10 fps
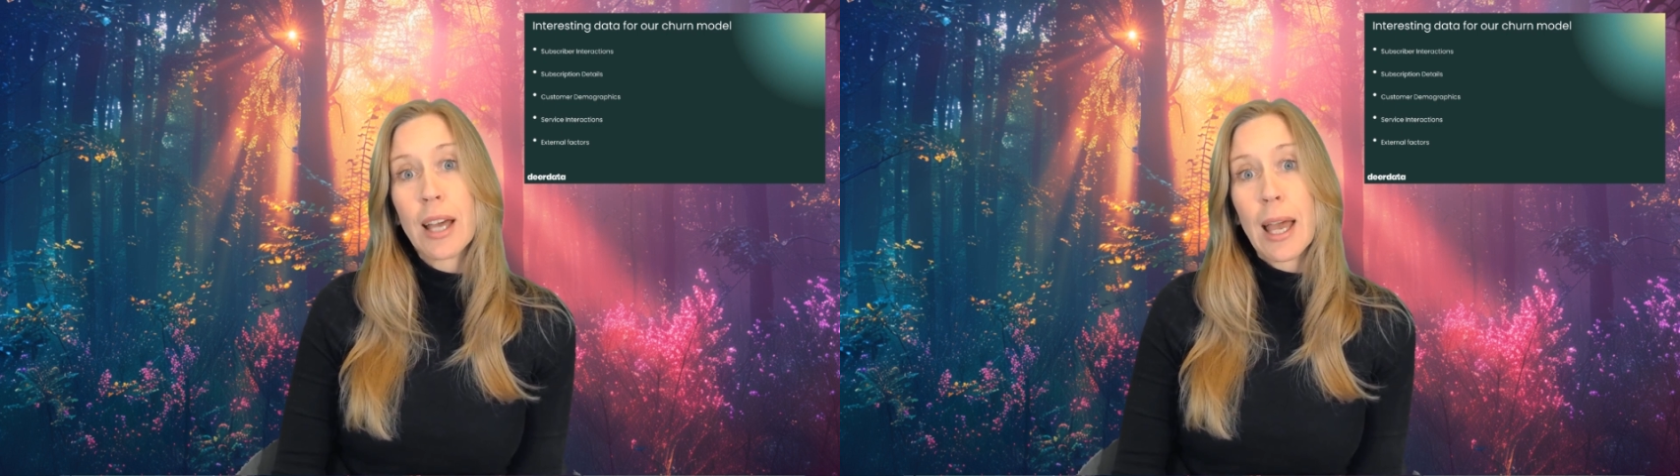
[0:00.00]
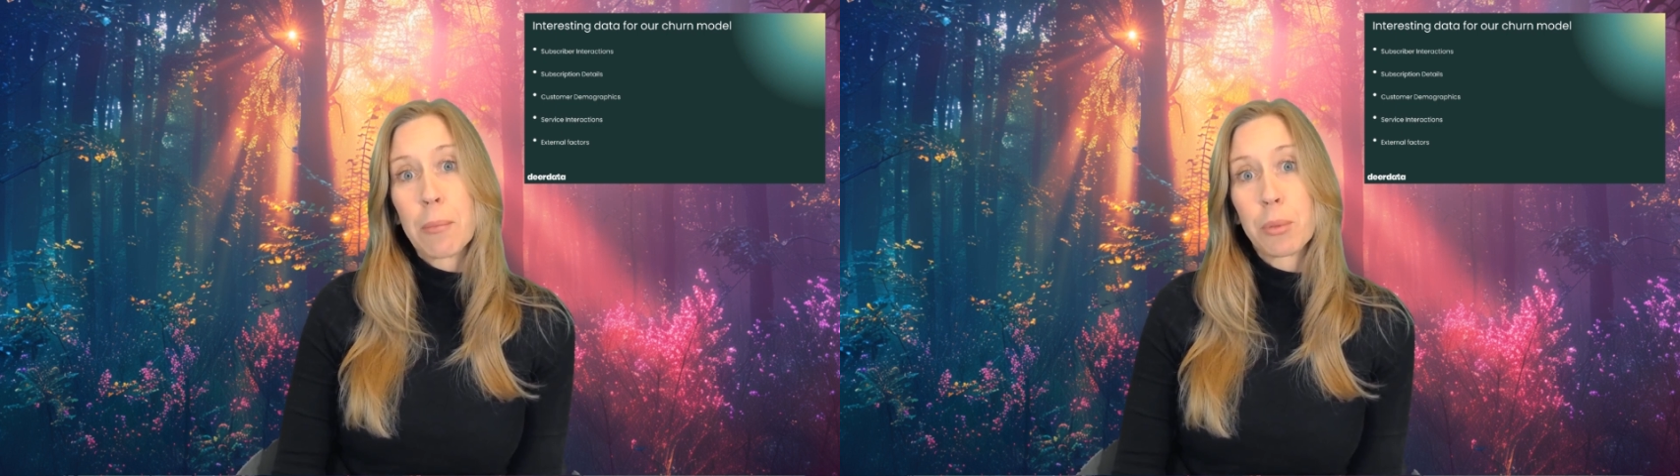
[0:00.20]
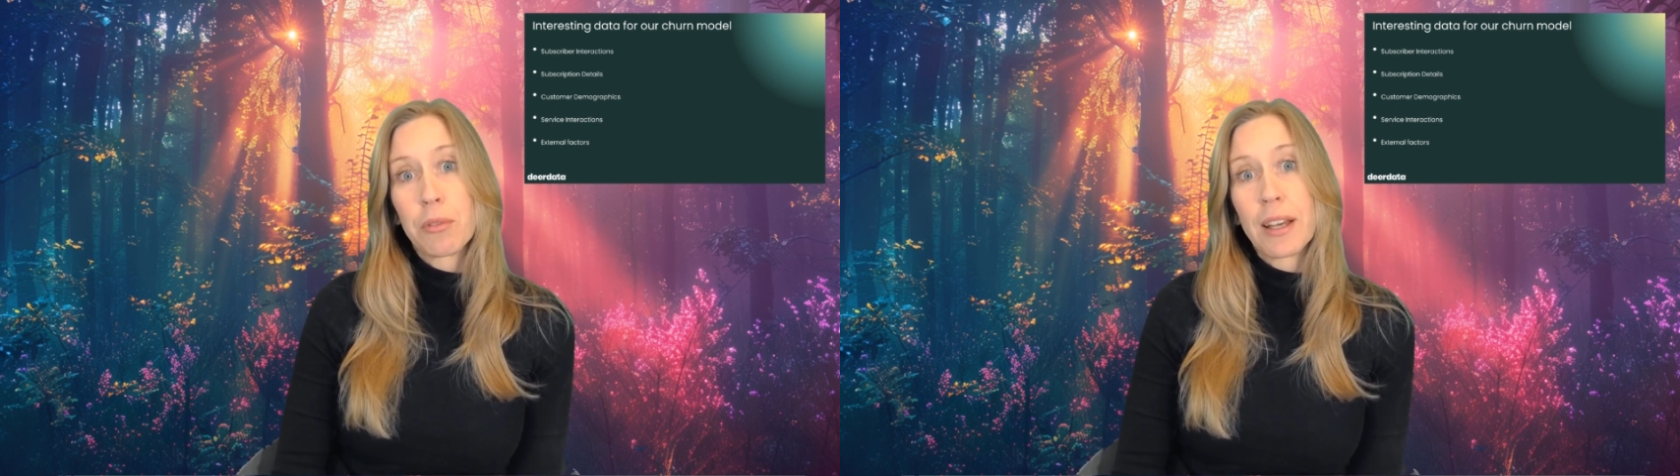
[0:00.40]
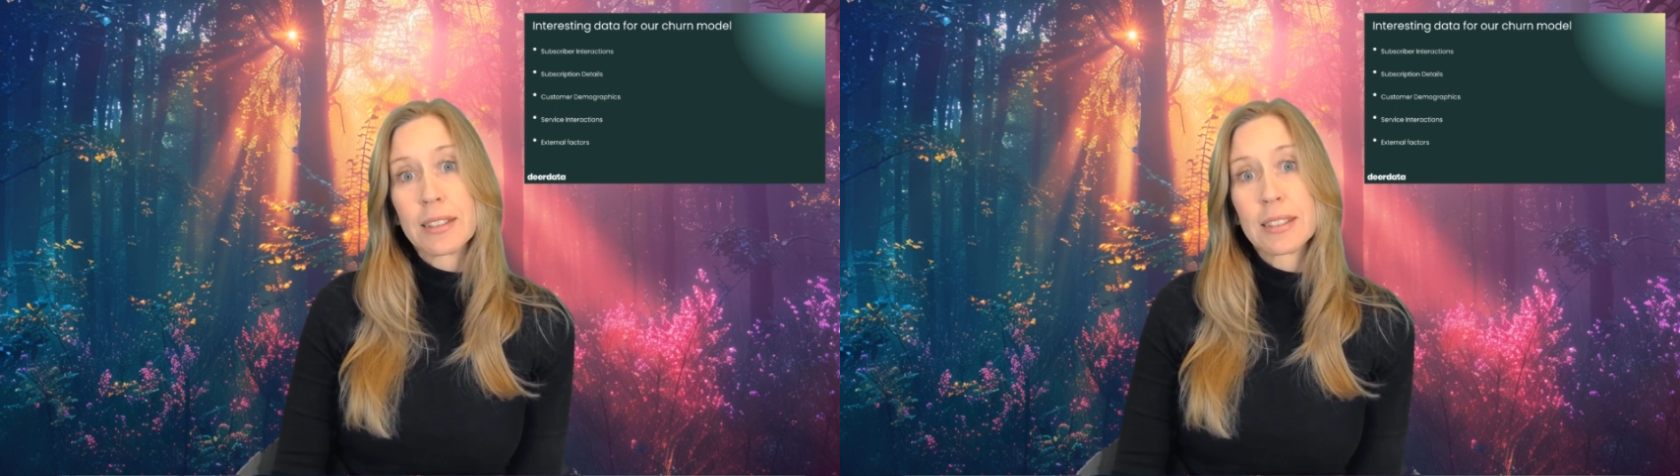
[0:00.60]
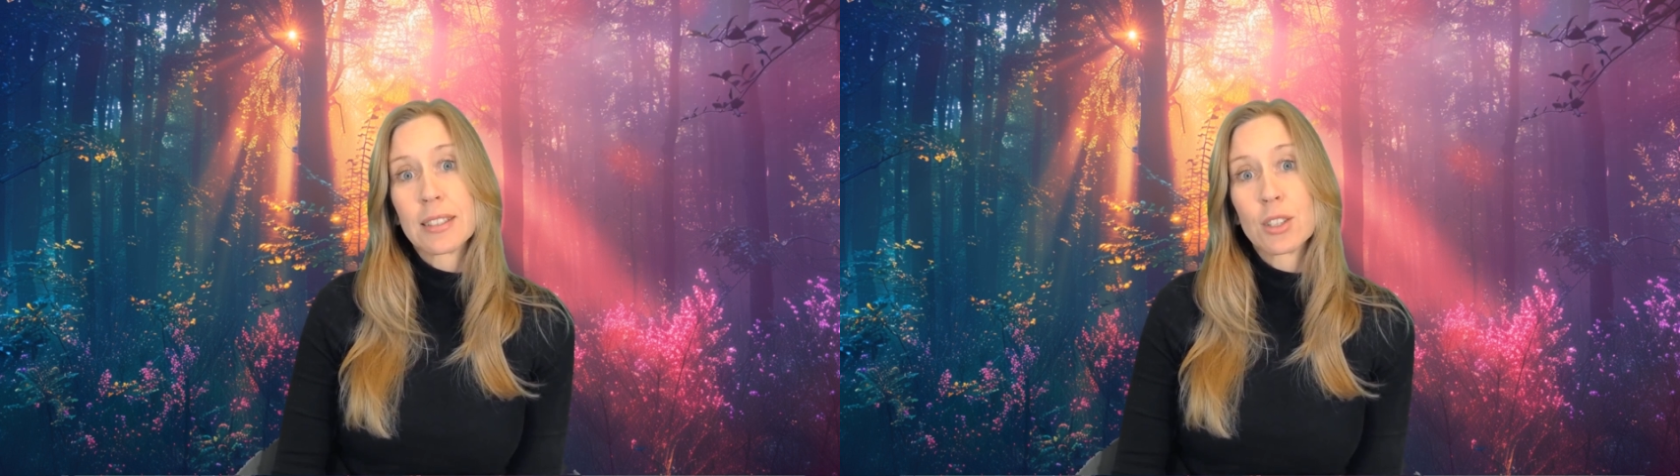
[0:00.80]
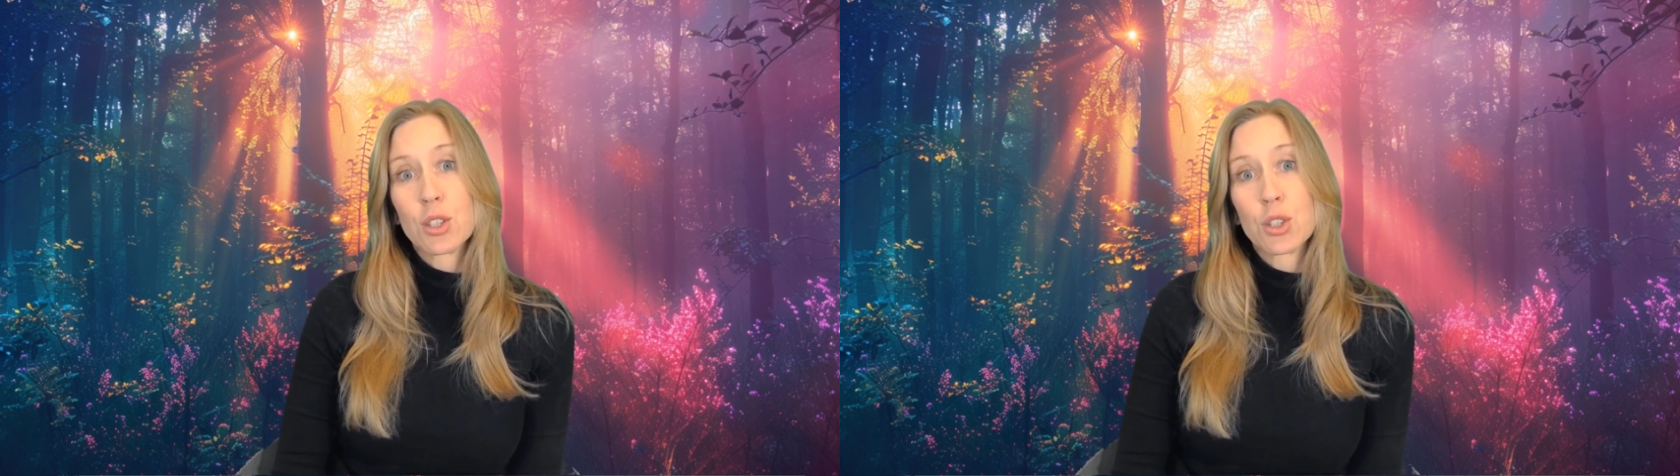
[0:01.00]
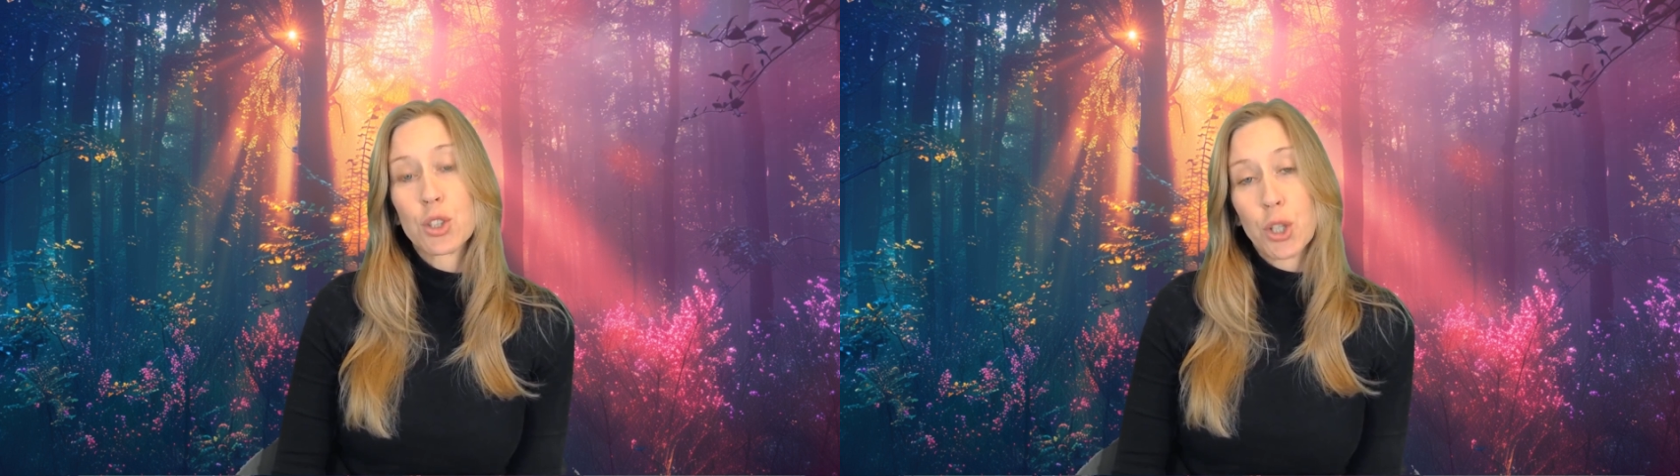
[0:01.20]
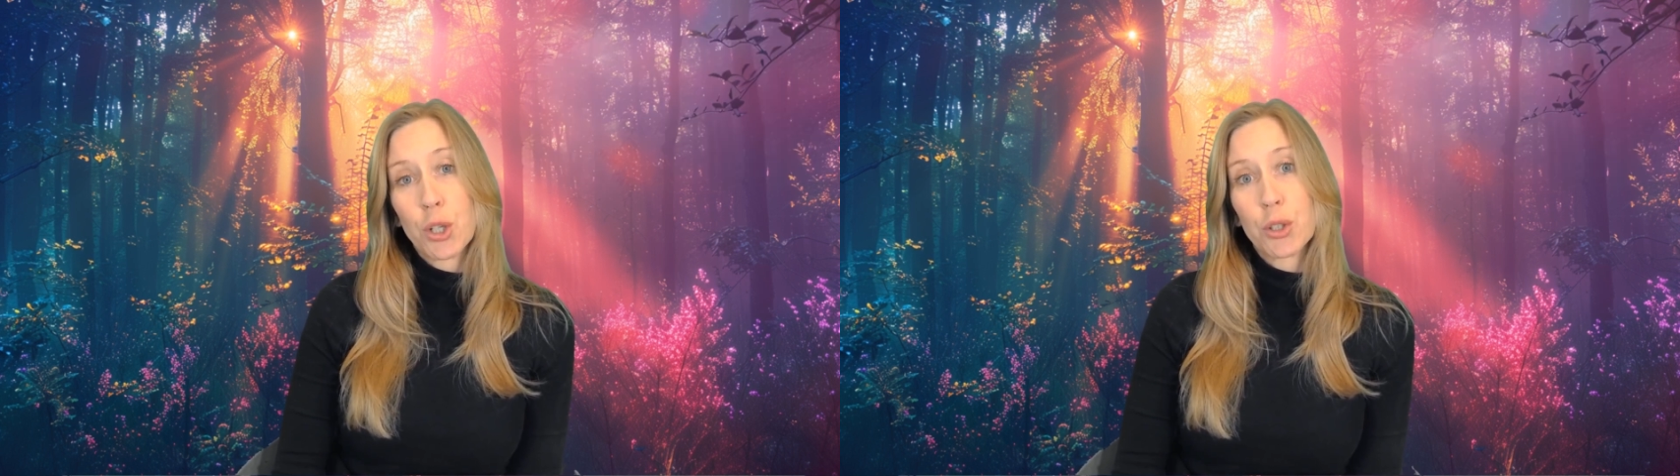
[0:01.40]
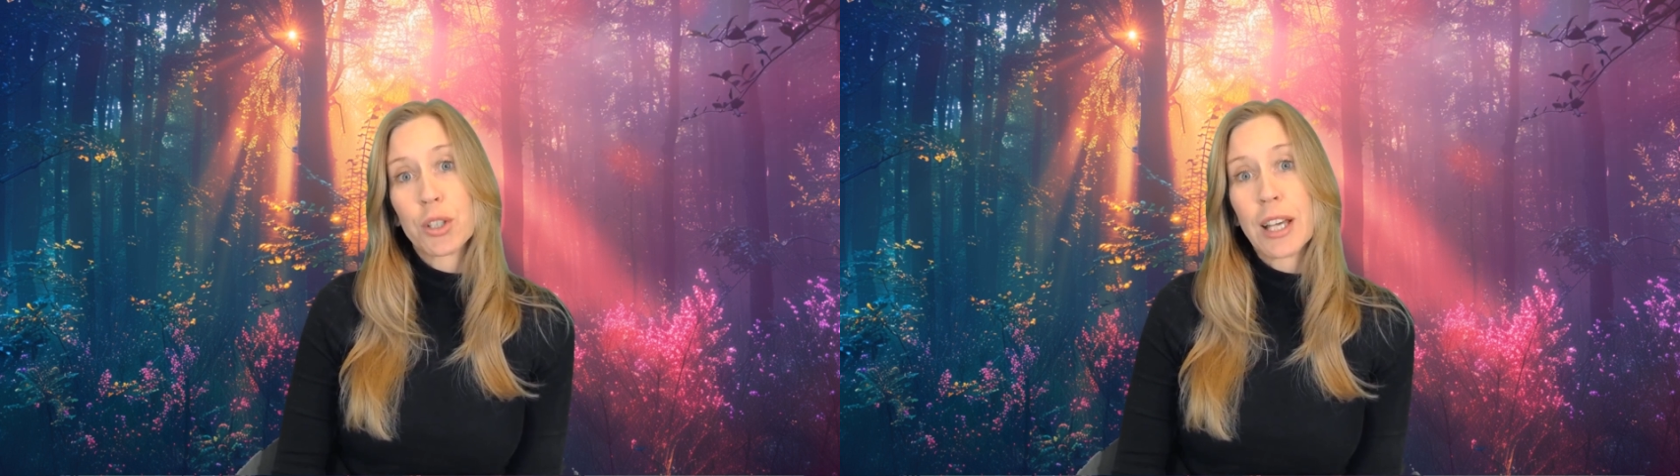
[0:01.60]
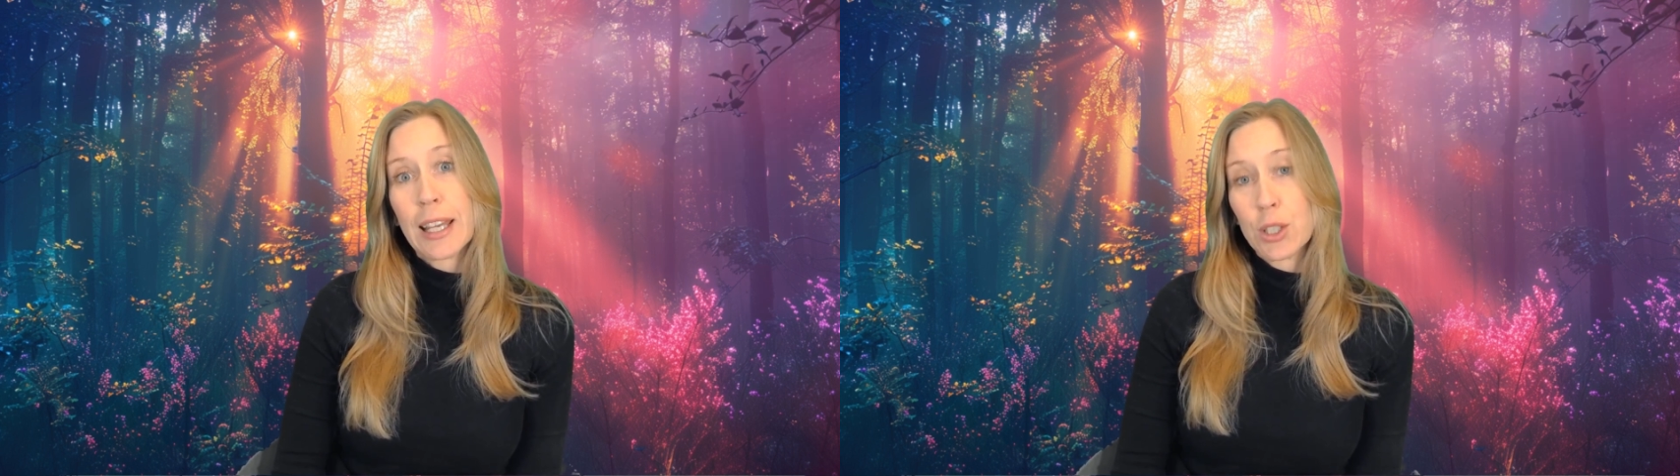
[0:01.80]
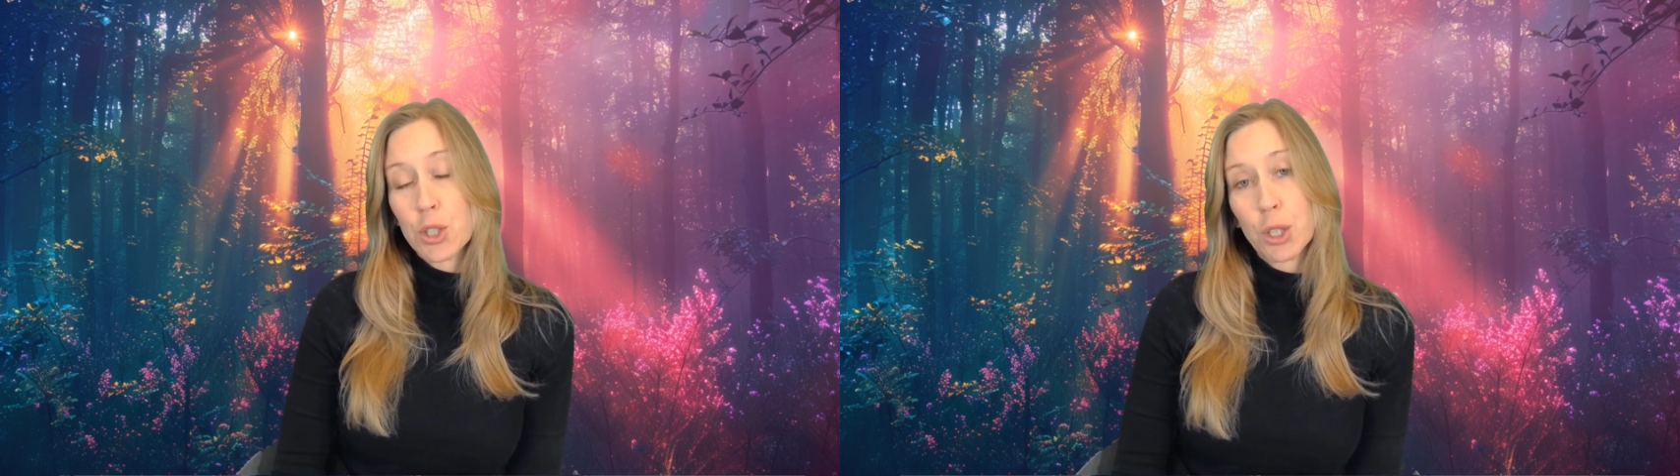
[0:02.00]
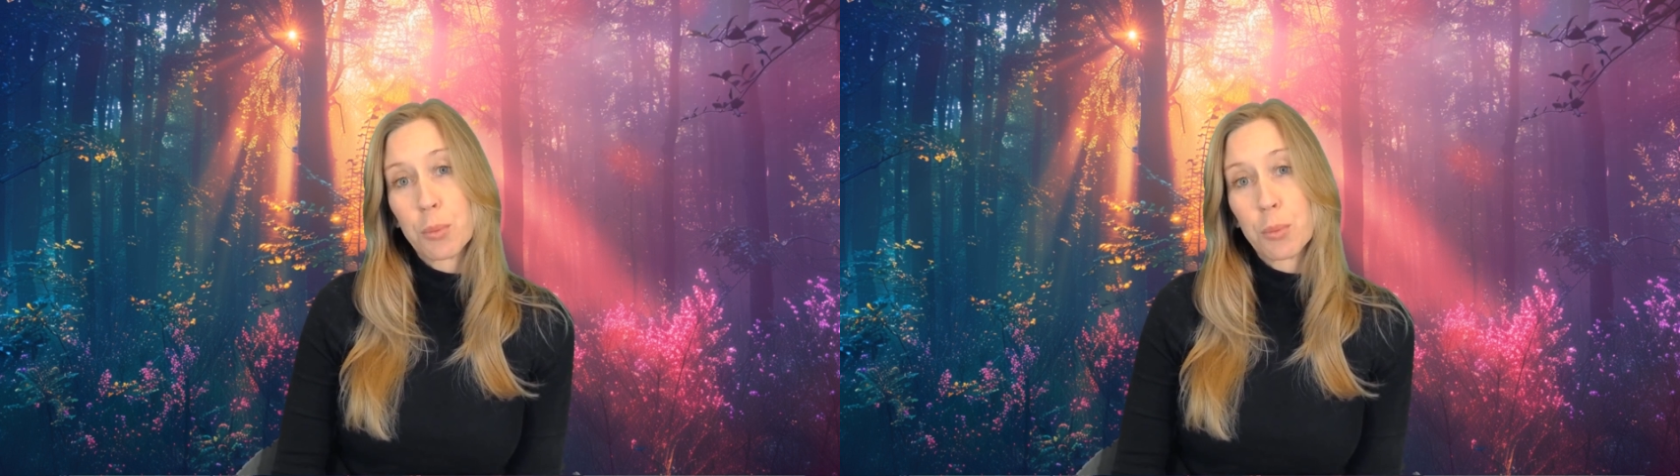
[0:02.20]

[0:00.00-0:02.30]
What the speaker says: and prevent churn and a churn